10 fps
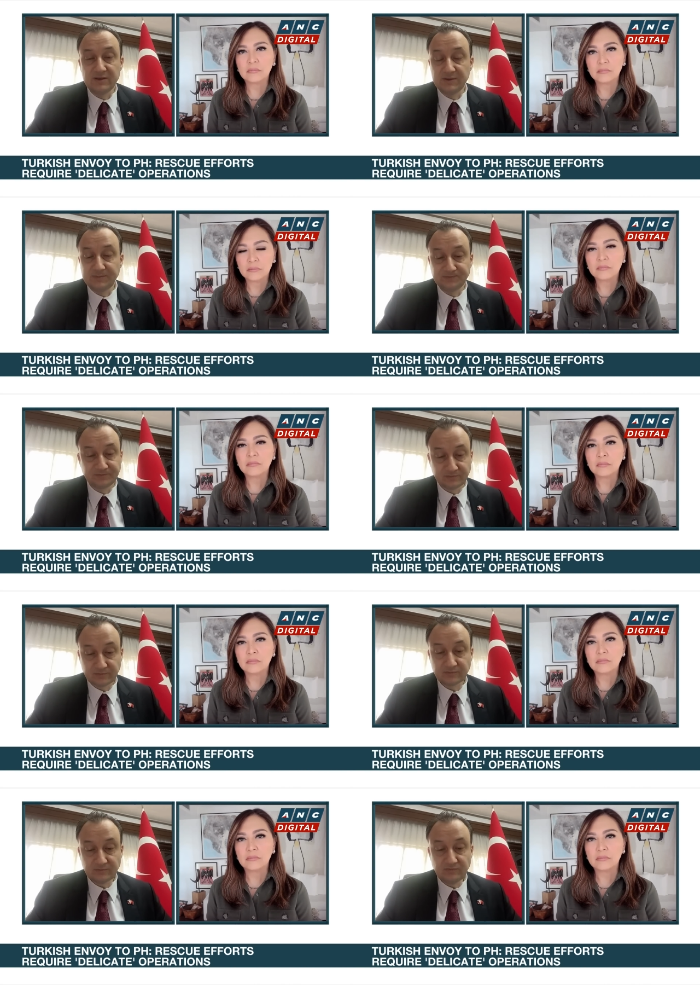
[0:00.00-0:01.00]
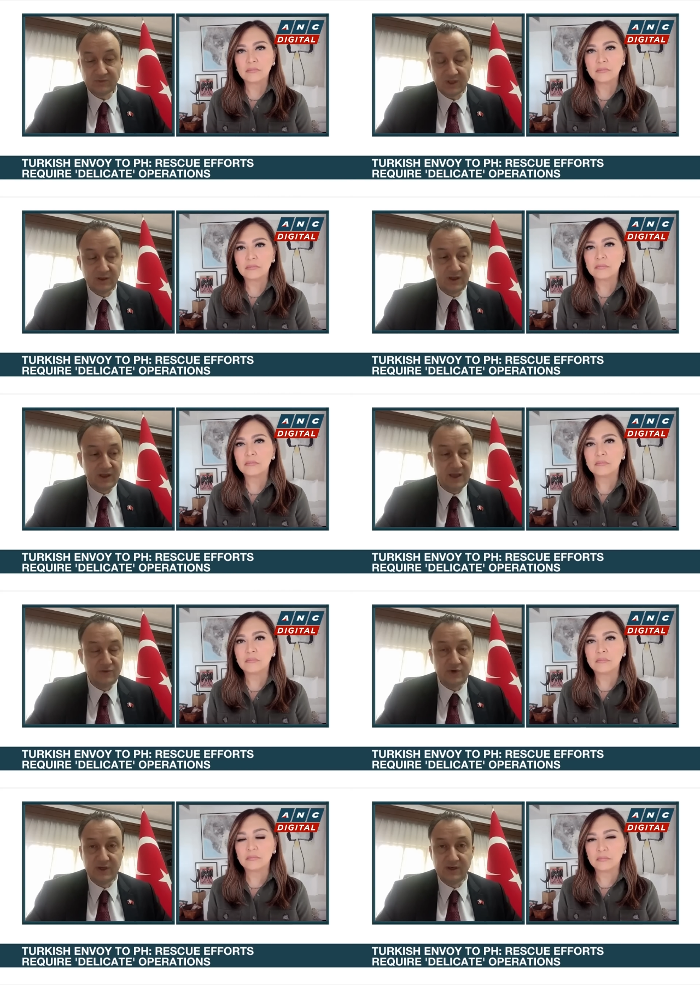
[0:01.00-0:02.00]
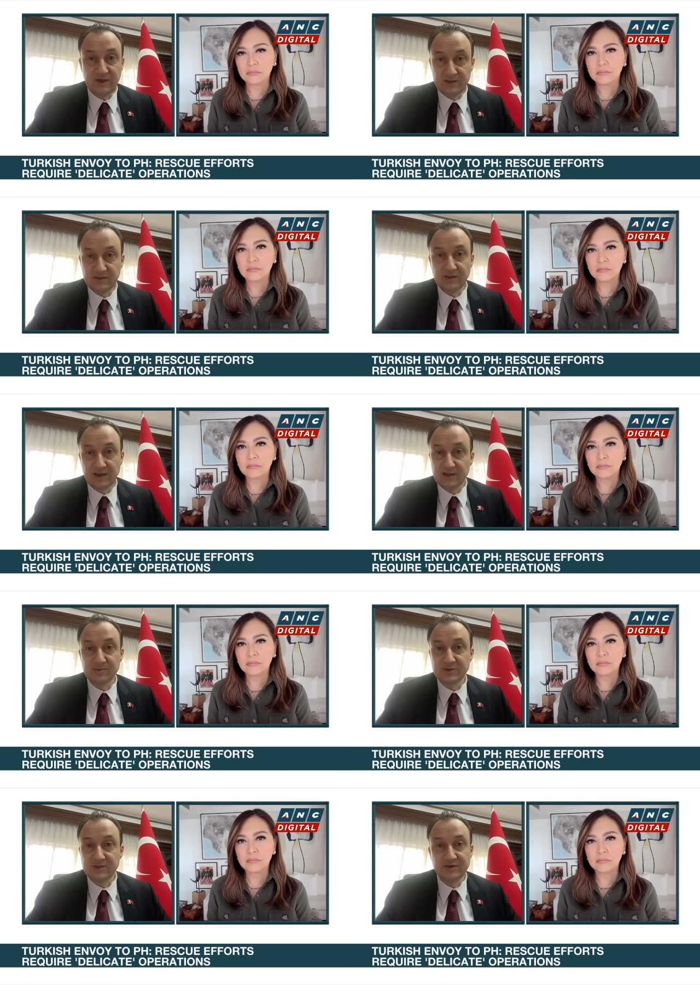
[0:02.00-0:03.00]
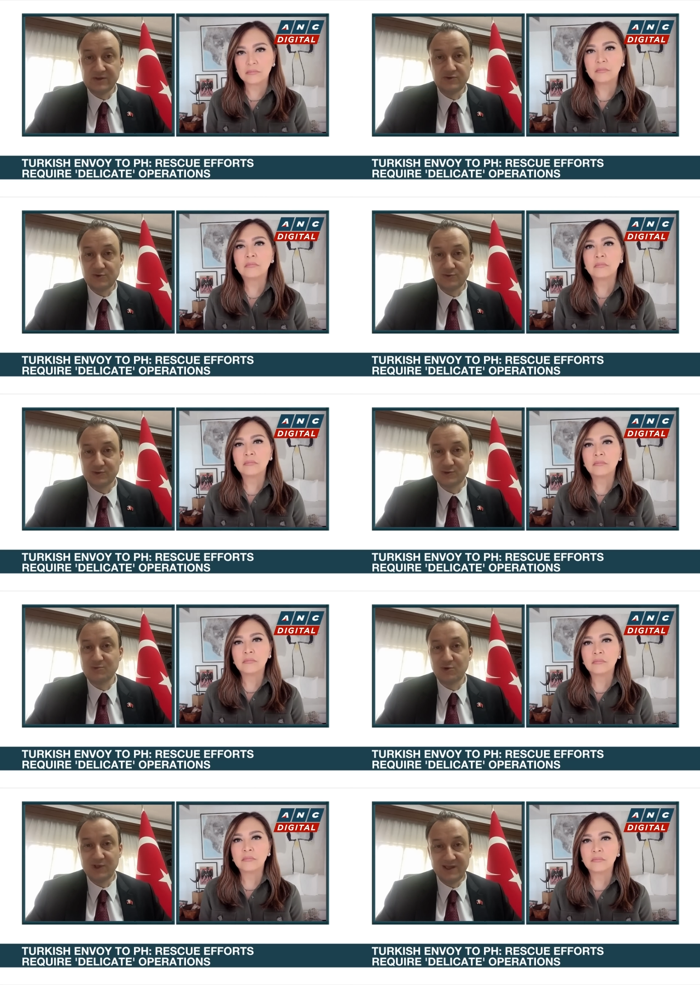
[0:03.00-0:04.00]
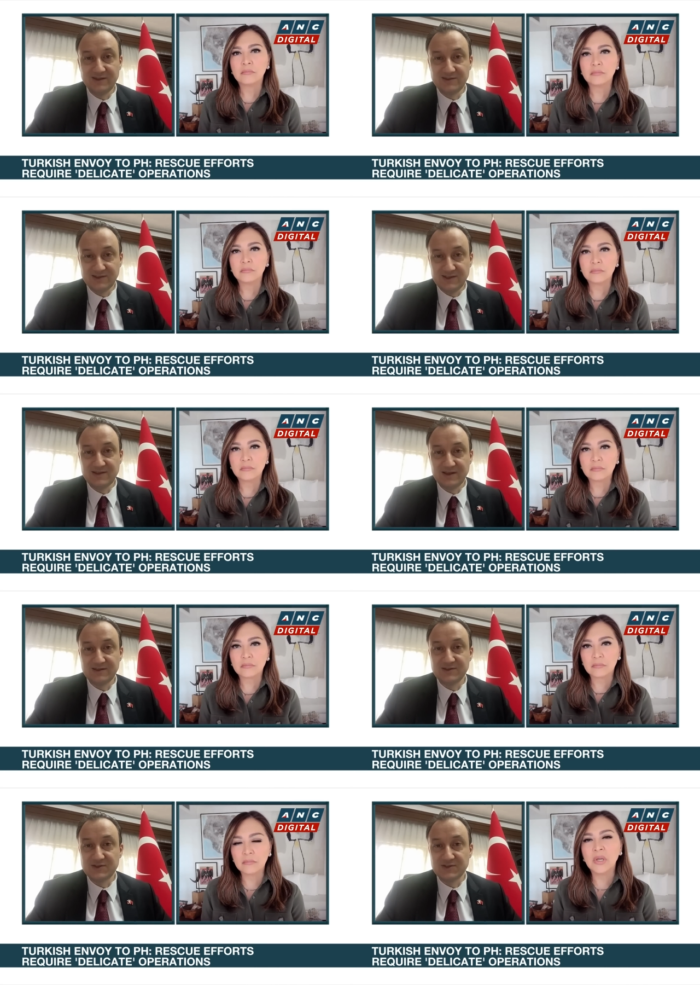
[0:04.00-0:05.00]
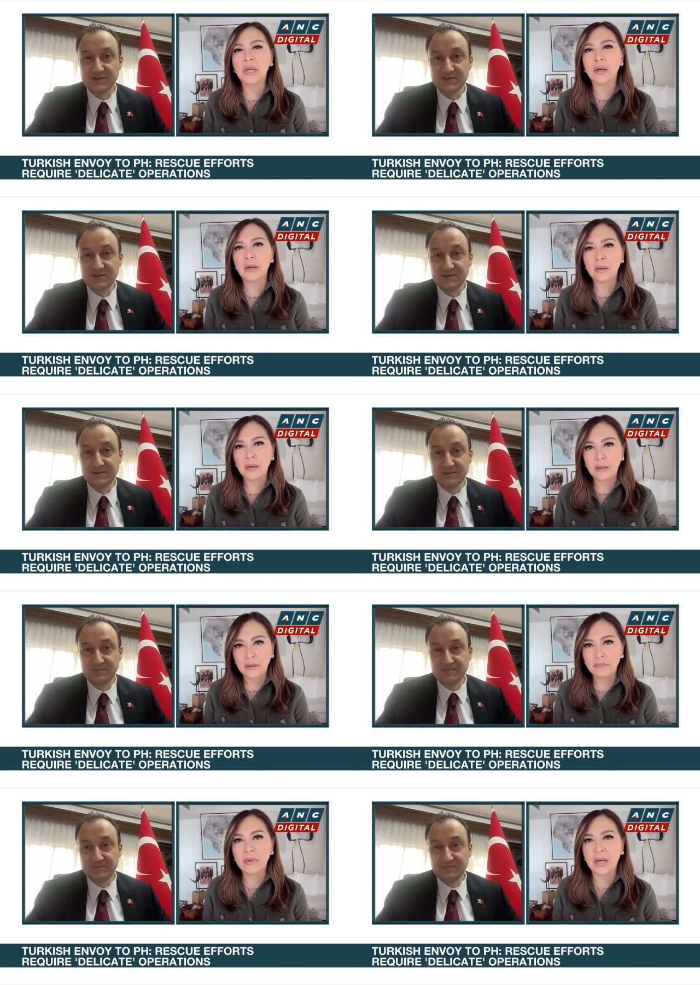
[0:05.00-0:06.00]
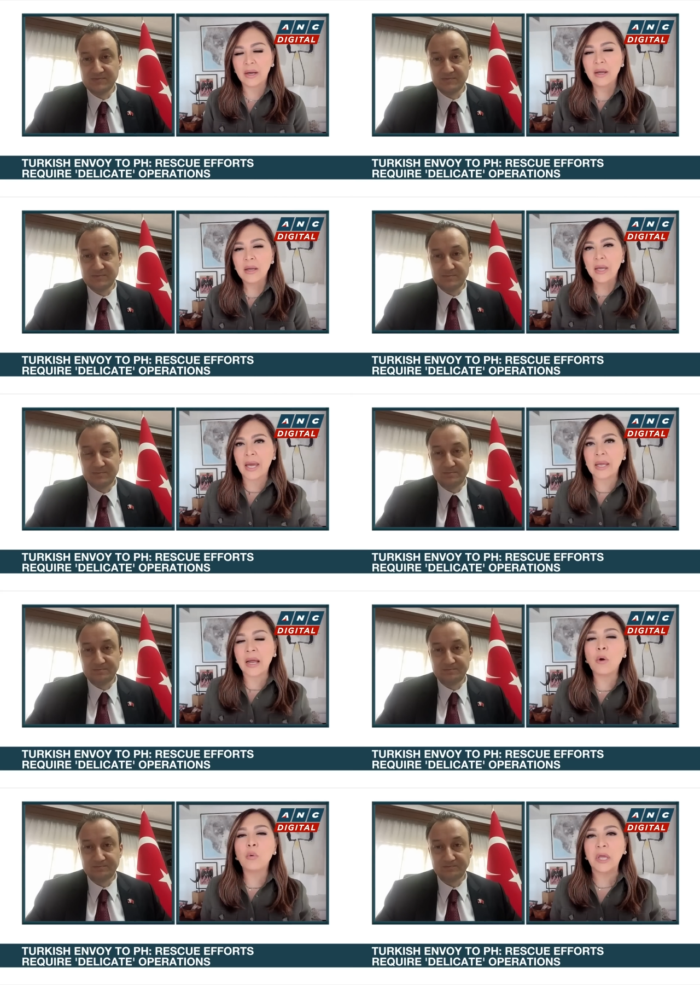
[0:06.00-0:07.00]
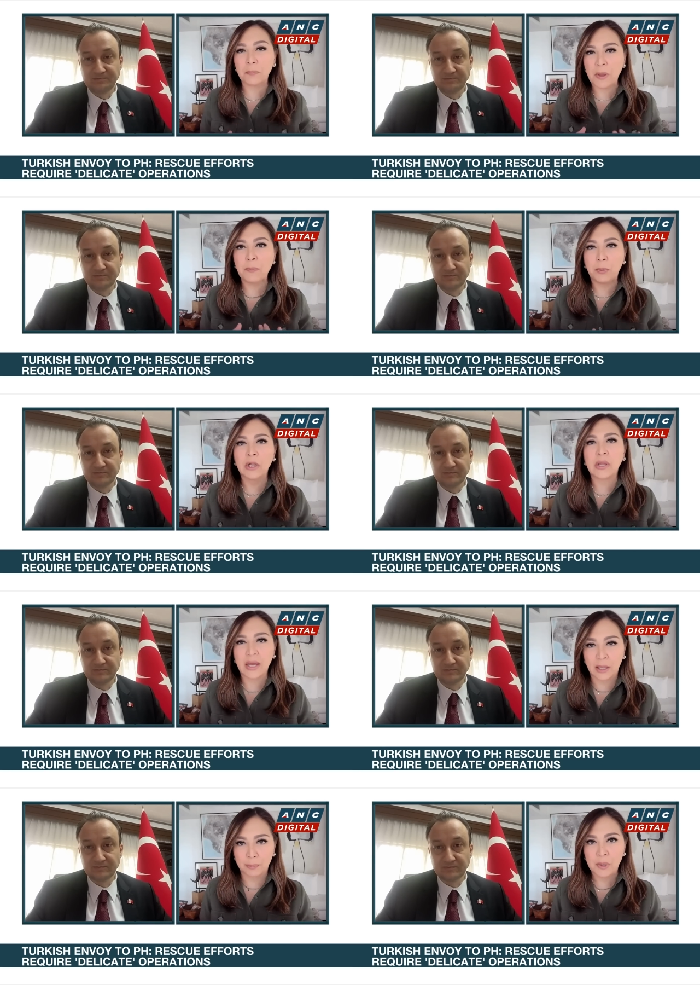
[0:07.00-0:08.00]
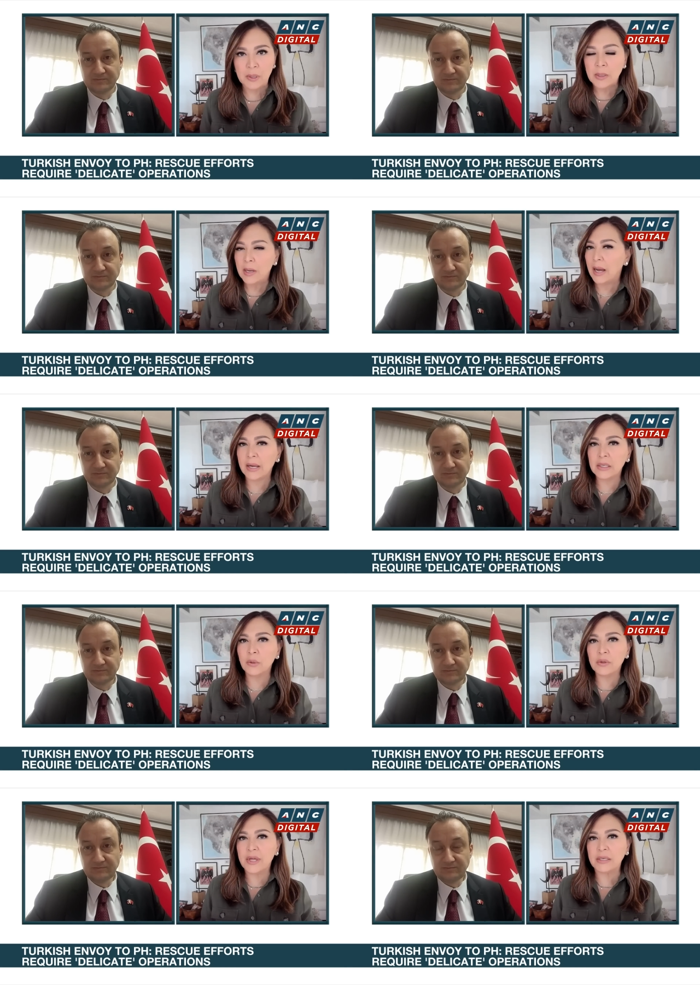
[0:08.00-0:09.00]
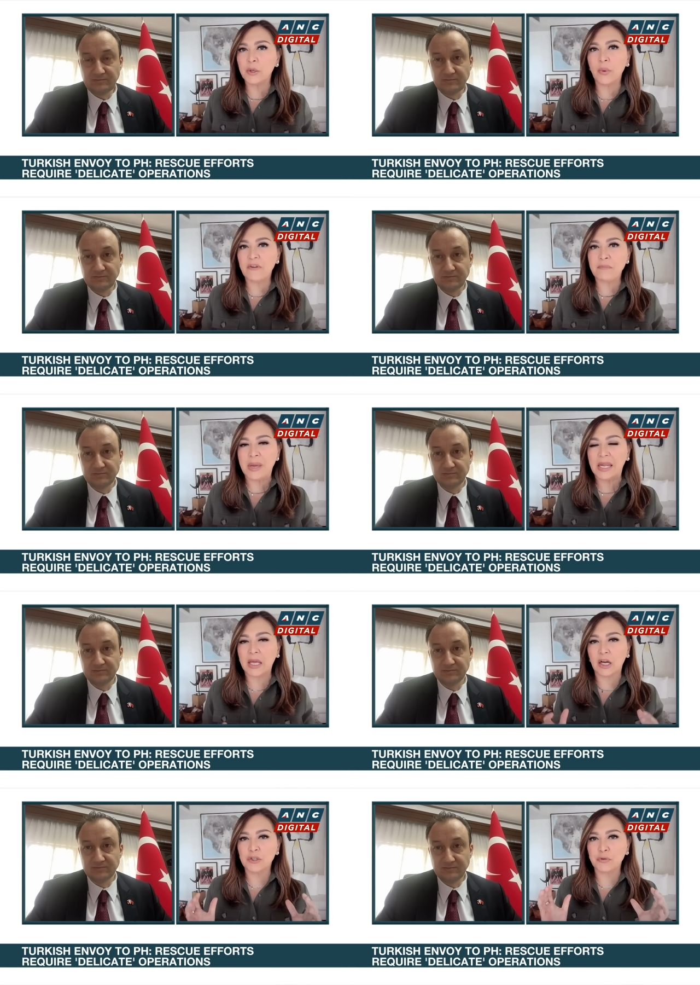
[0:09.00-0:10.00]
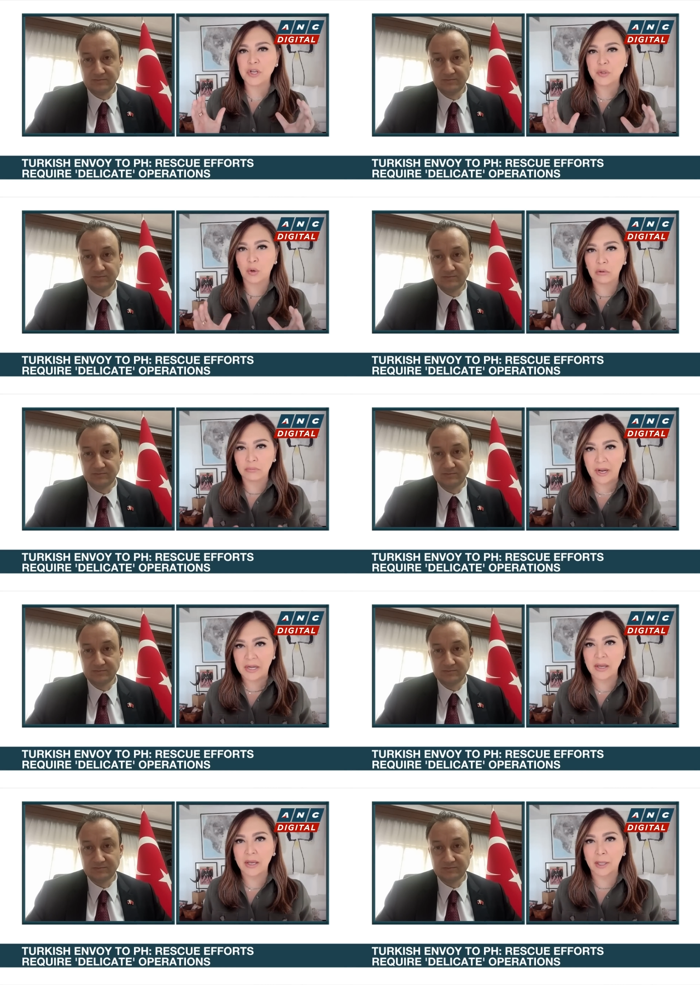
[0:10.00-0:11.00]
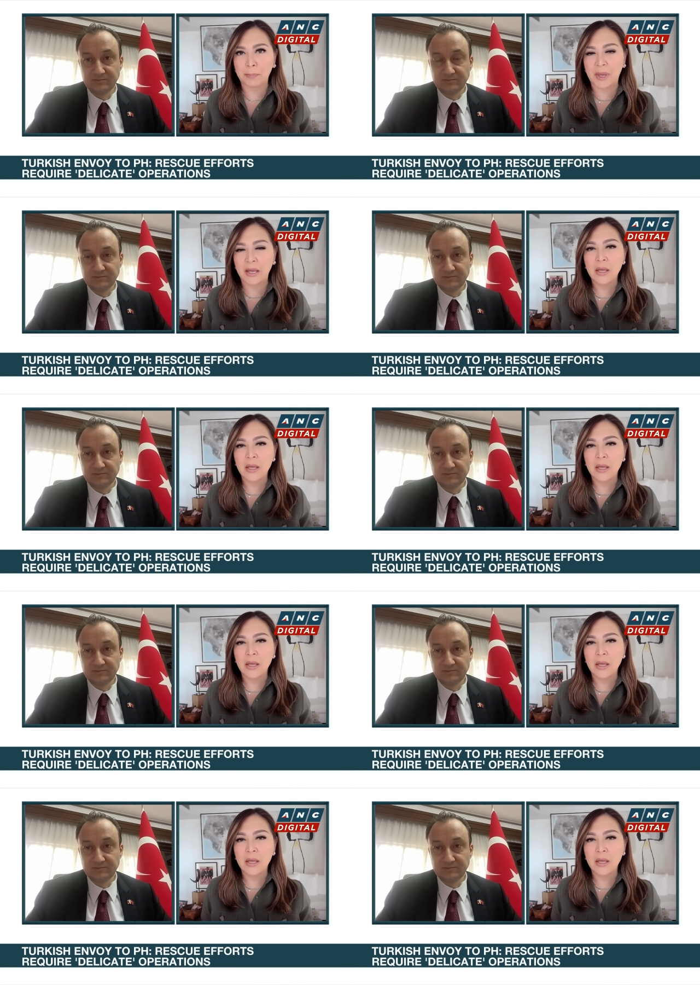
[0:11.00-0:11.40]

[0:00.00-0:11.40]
Speaker 1: uh, uh, every little helps. There is no small aid in that instance. Yeah.
Speaker 2: Yeah. And how can people help? I know that you have many countries already helping,